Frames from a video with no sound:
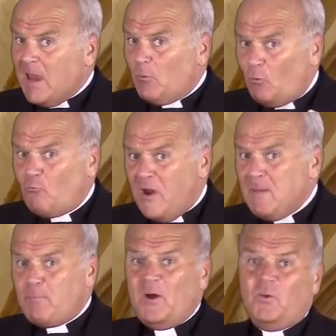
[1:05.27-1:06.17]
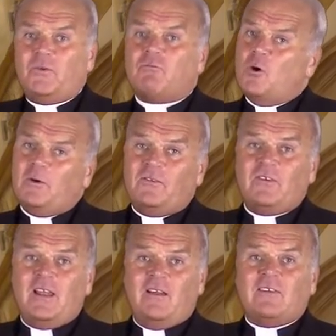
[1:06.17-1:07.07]
They will rebuild the ruined
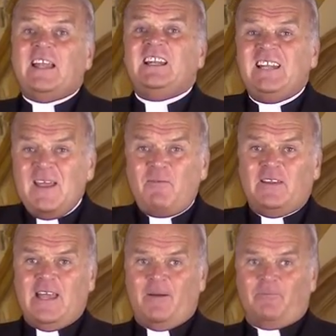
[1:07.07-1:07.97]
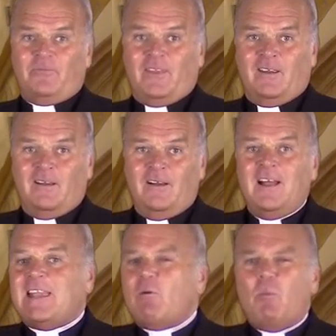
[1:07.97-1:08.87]
cities and live in them.
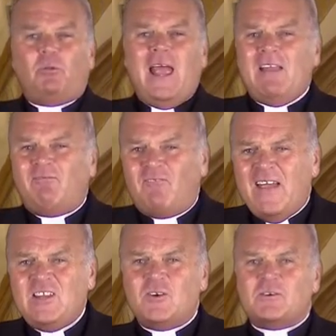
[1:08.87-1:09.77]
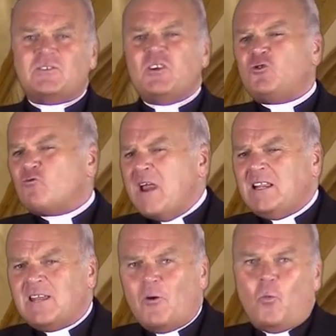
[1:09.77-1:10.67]
They will plant vineyards and
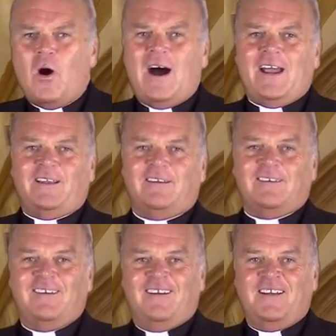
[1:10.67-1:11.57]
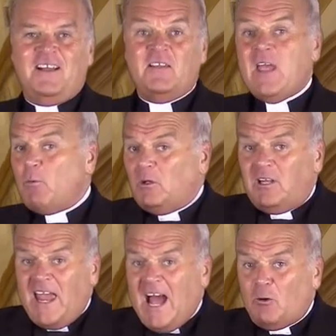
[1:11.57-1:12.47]
drink their wine. They
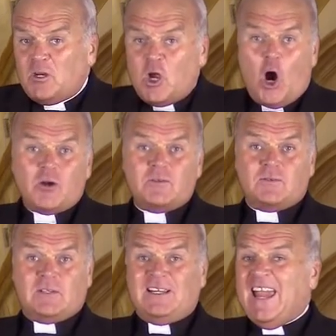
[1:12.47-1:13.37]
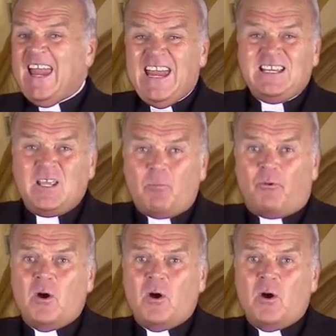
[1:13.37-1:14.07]
will lay out gardens and eat their